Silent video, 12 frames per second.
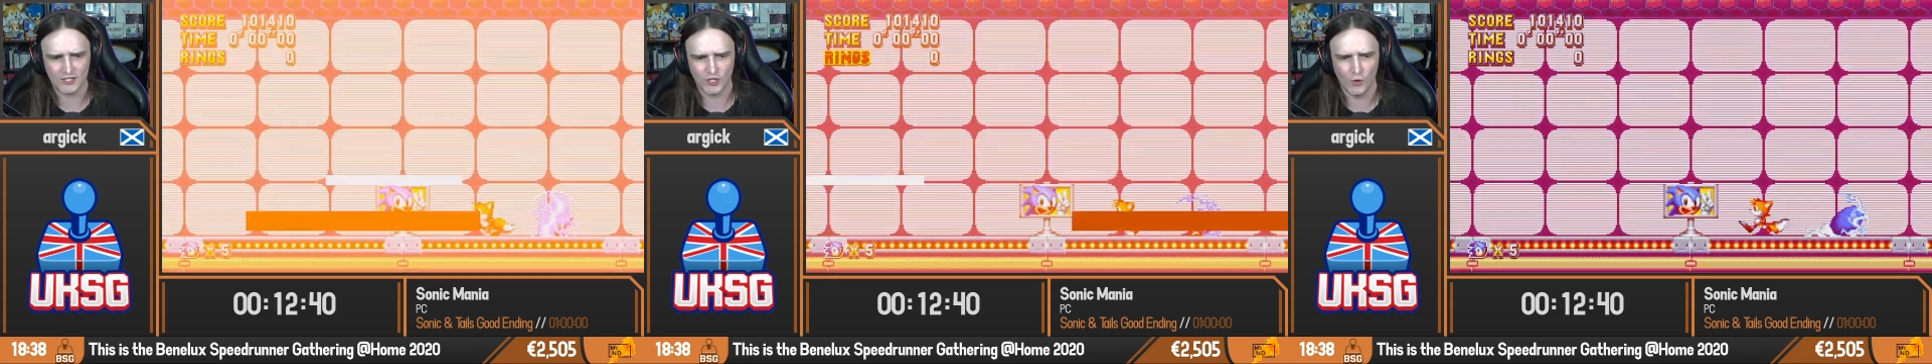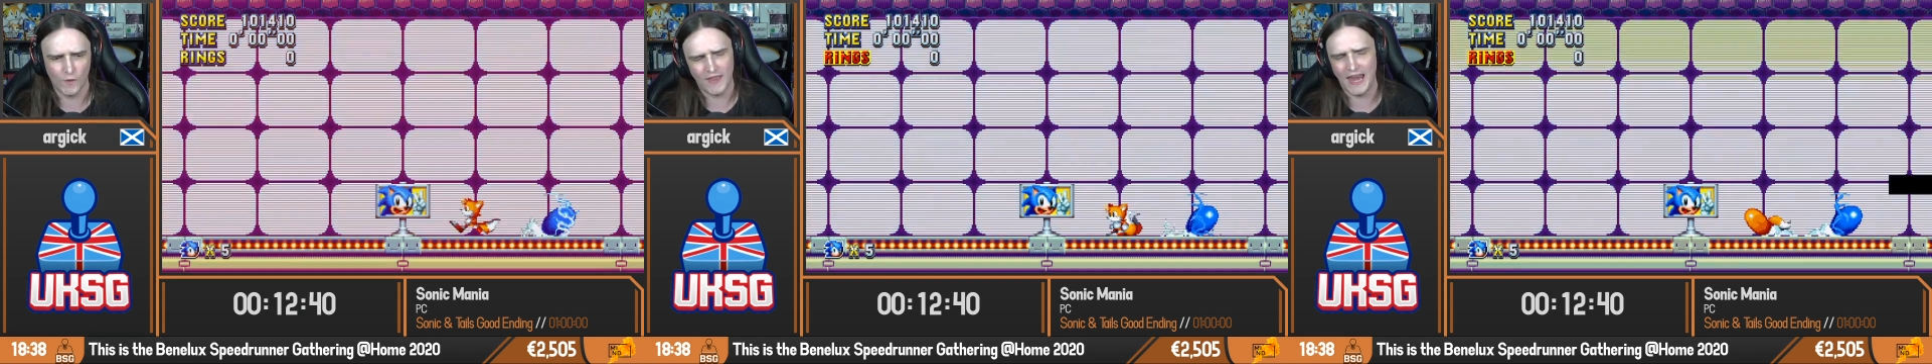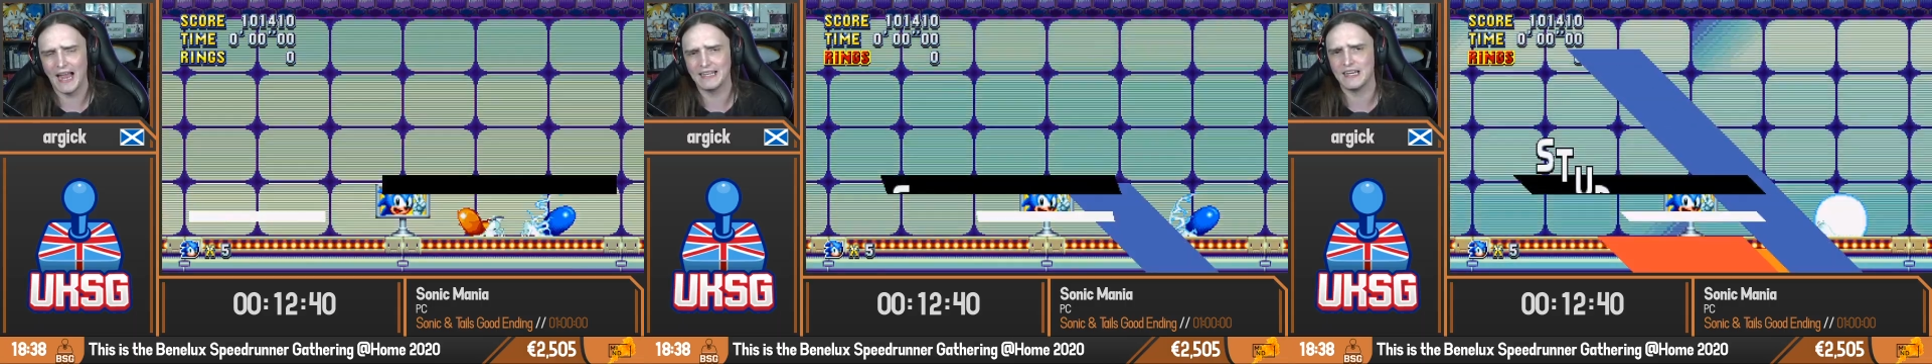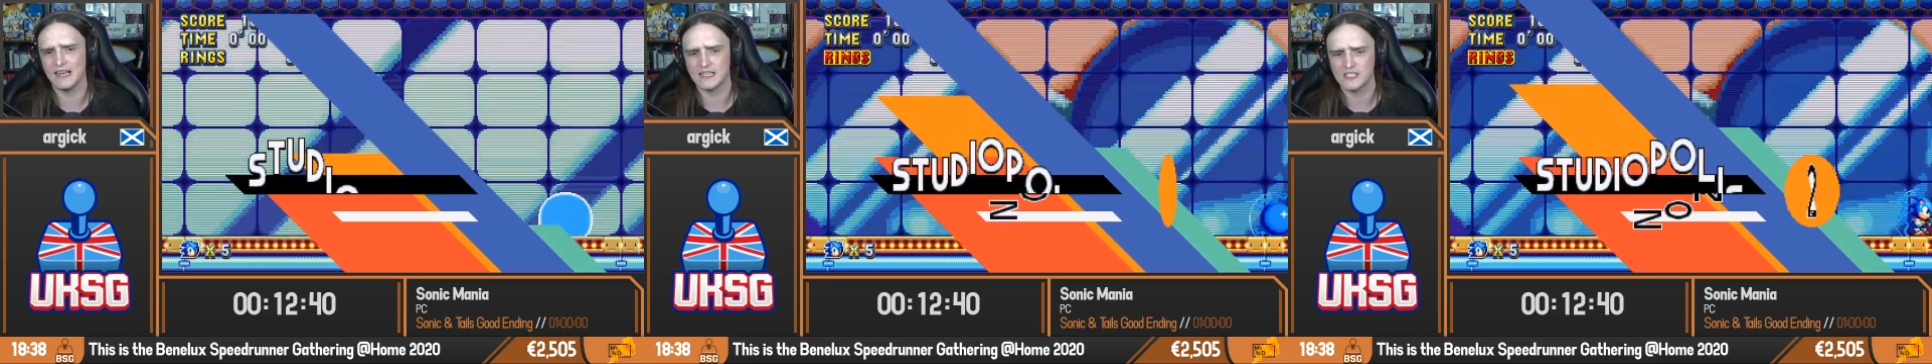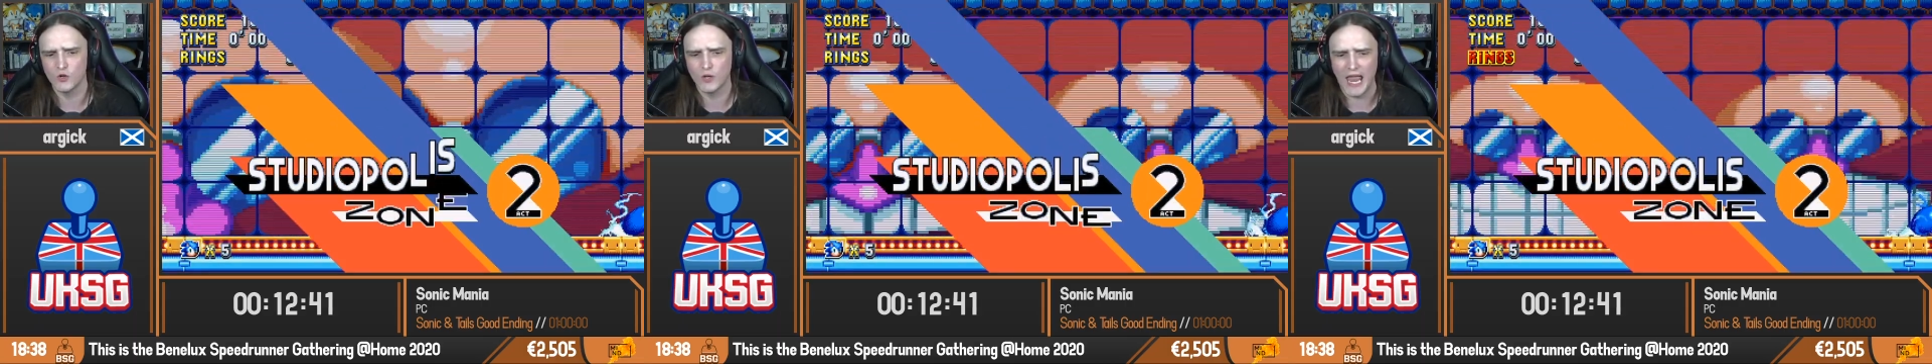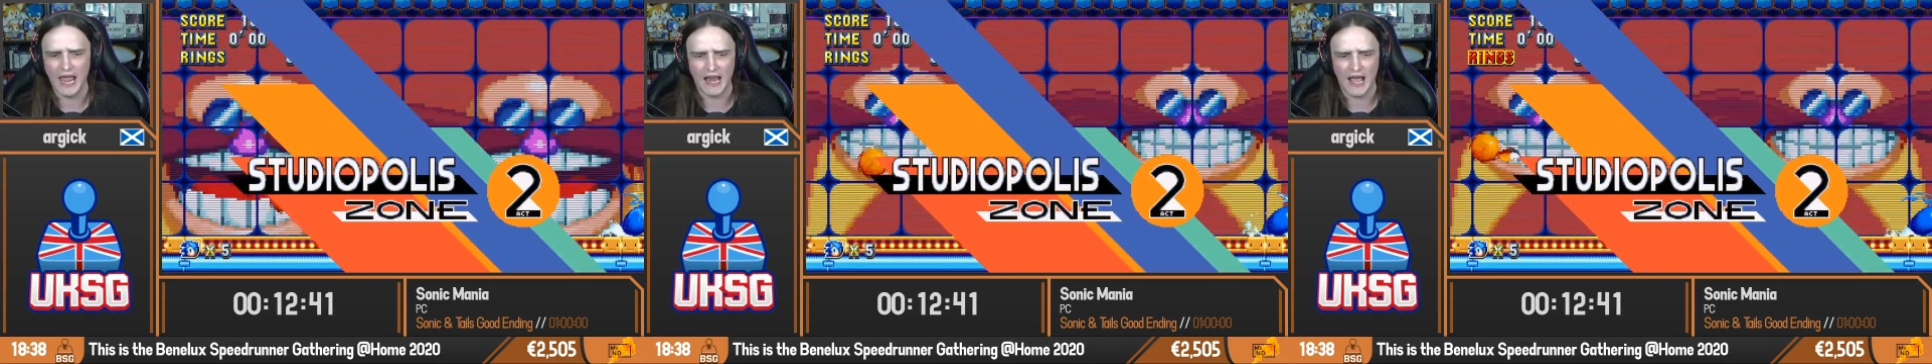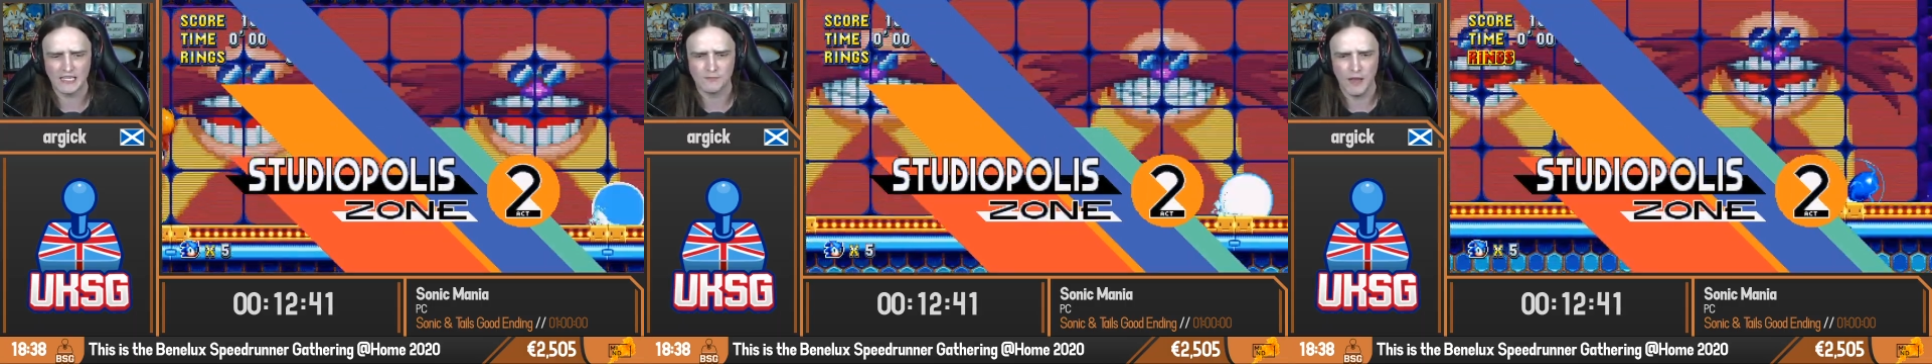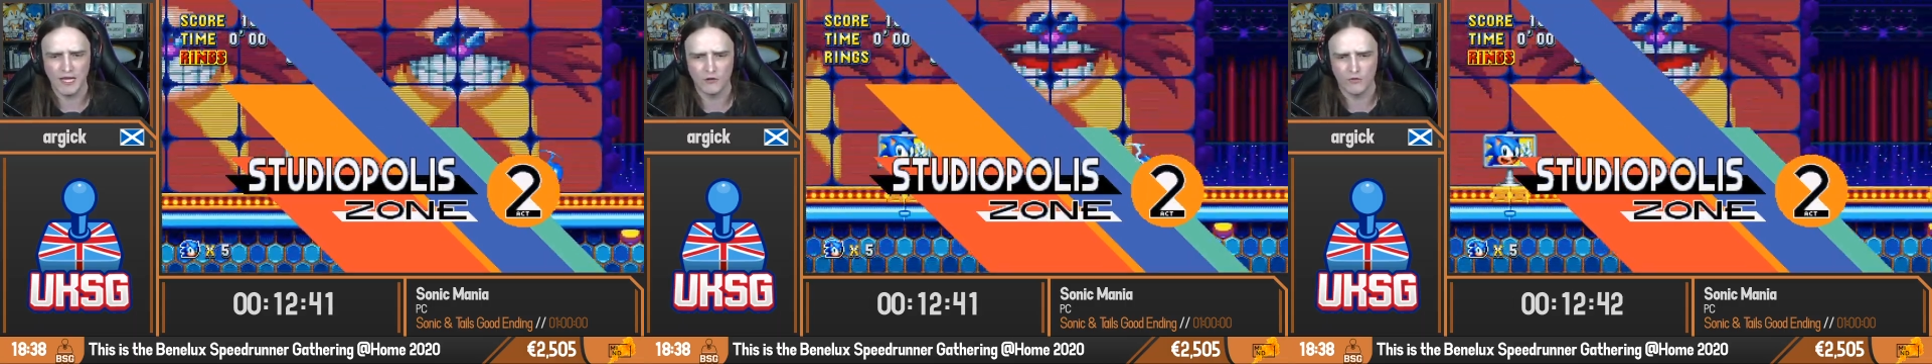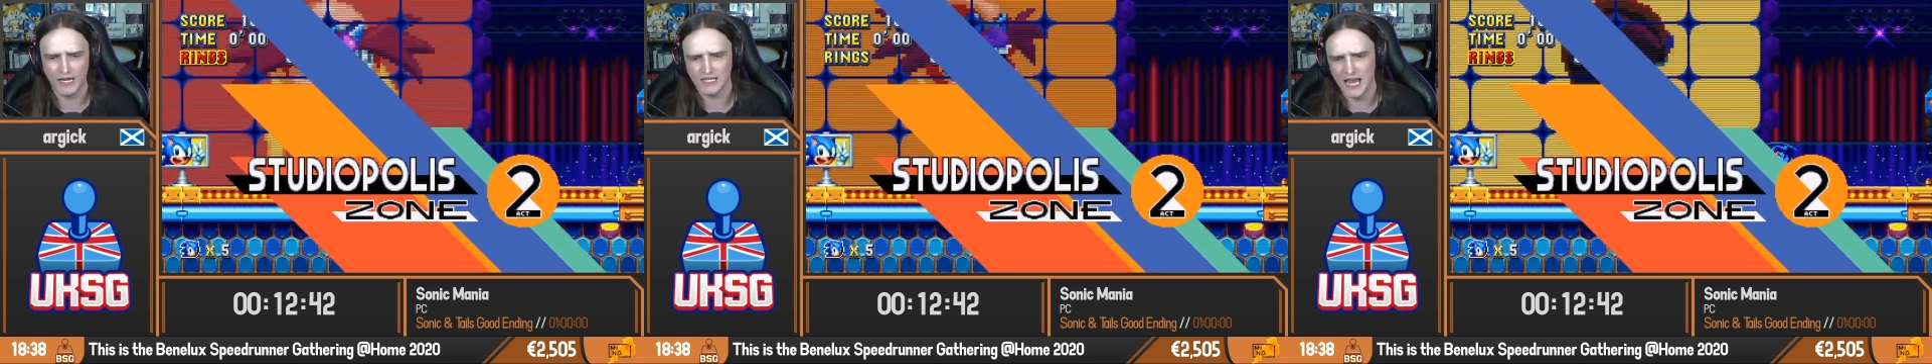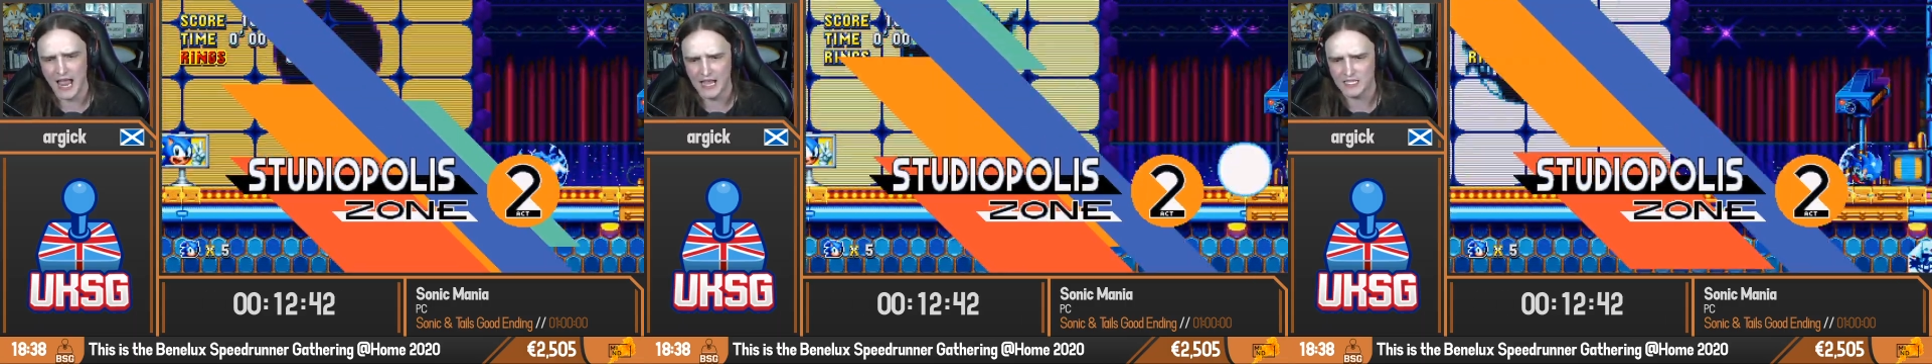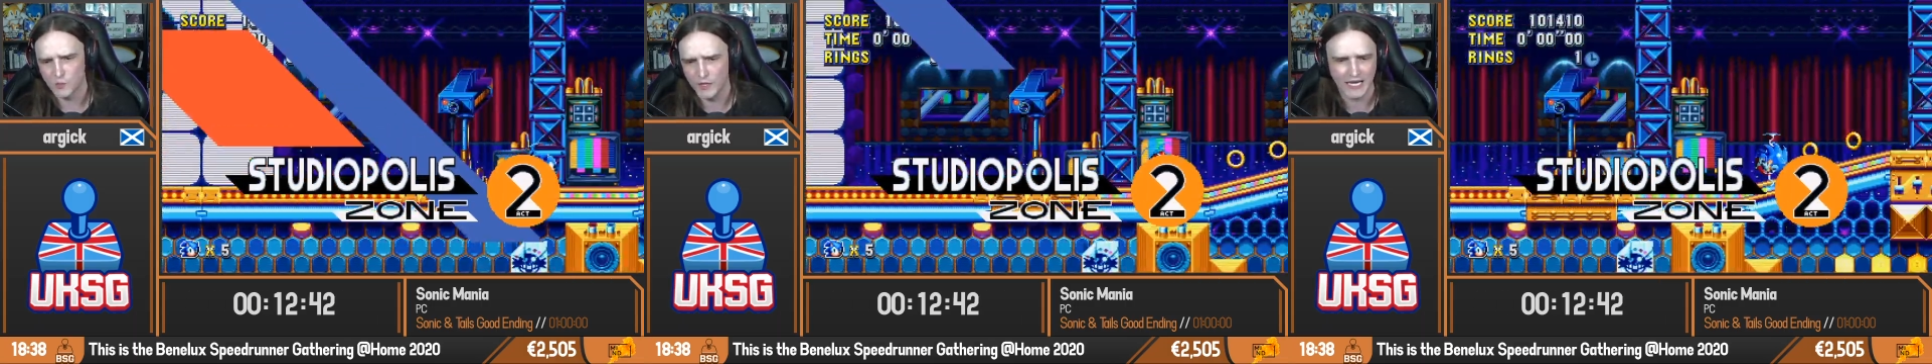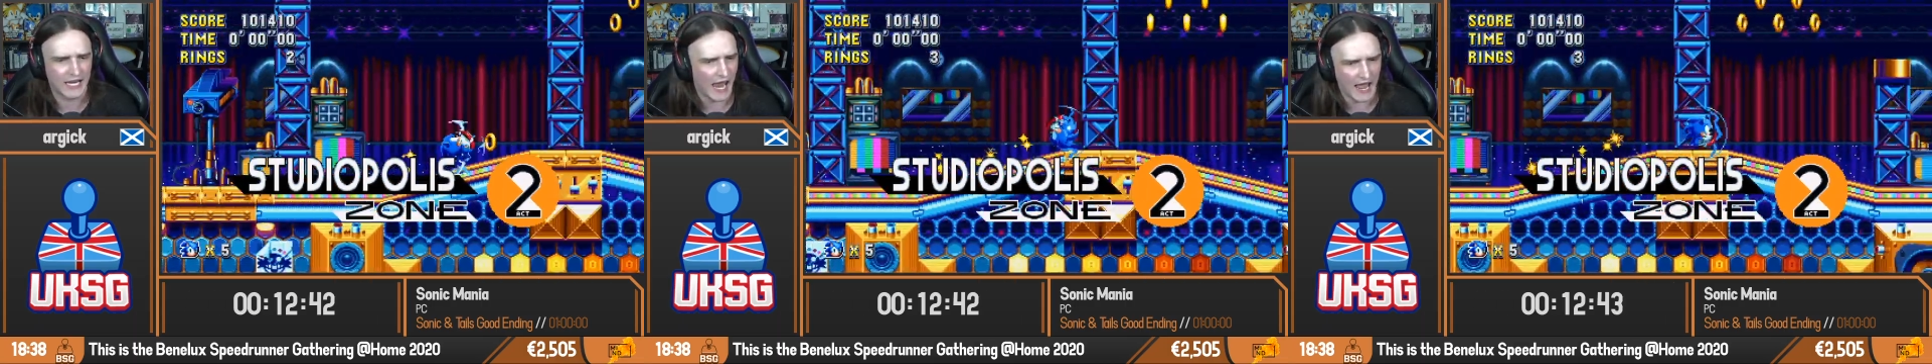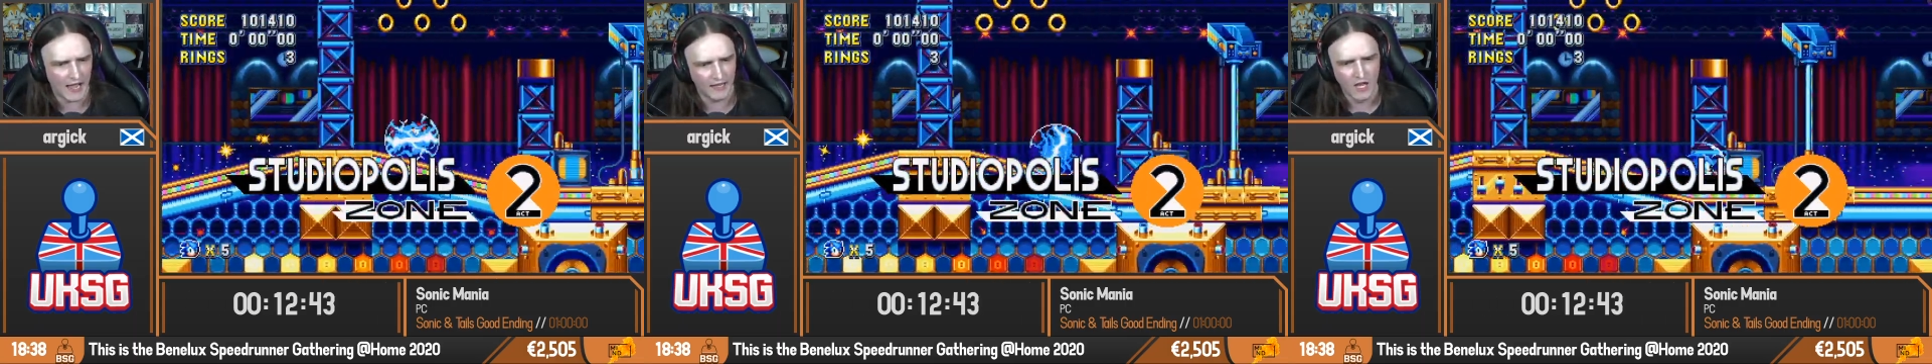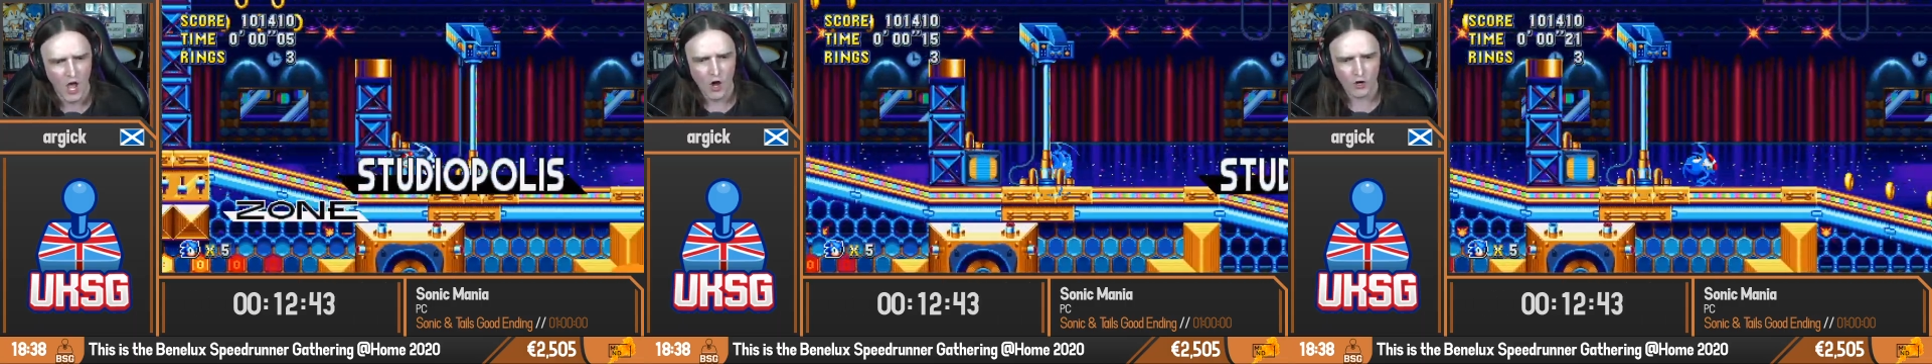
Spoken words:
2, where the idea is to get as many rings as we can.